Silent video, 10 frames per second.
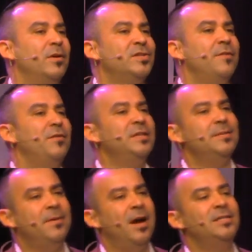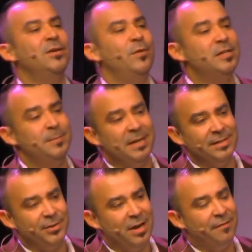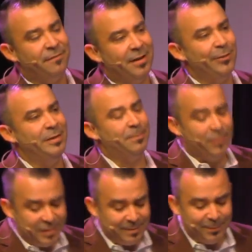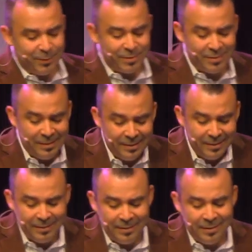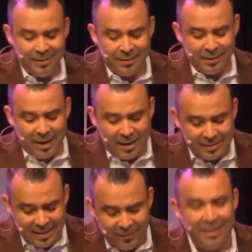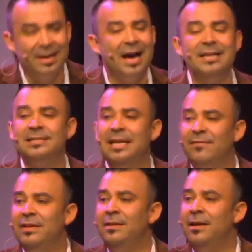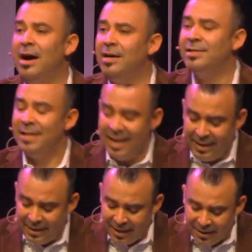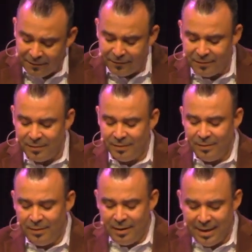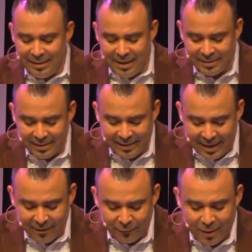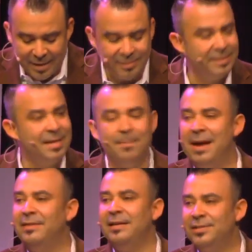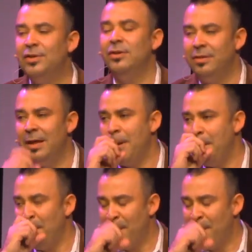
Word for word: are suffering some consequences because they're not following the principles that God has given. God has given us a gift, and it is a day of rest. It's not a bad thing, it's a good thing.